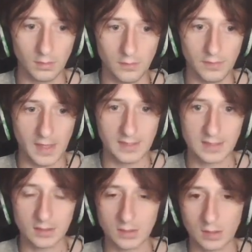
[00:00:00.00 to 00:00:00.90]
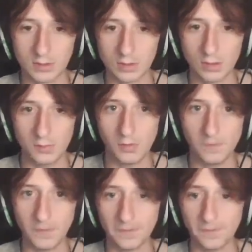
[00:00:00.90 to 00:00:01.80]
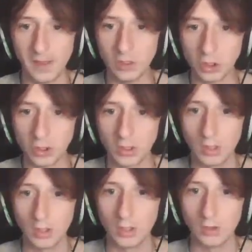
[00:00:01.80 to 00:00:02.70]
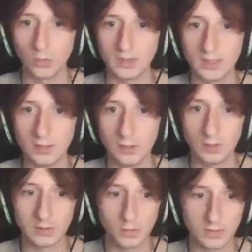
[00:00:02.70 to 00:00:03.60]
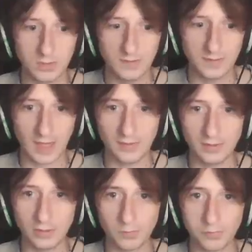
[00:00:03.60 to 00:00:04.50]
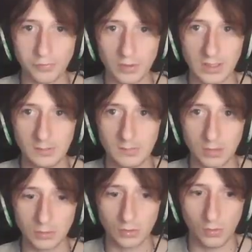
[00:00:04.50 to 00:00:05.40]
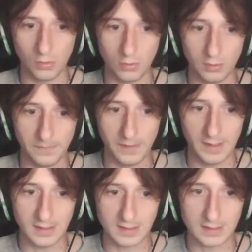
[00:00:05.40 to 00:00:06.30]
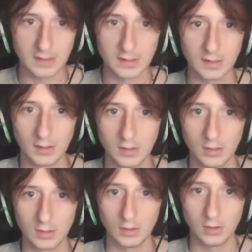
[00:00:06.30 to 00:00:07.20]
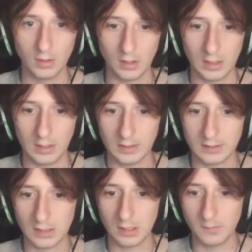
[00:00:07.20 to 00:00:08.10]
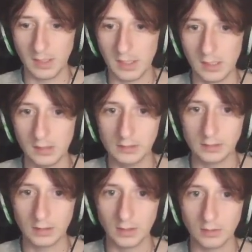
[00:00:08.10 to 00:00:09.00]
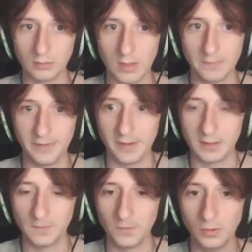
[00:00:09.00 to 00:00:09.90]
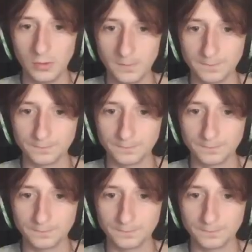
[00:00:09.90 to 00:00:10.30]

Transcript: this starts to snowball for the fish, what I tend to do is, once we've gathered pretty much all of this, I like to come here and grab this food.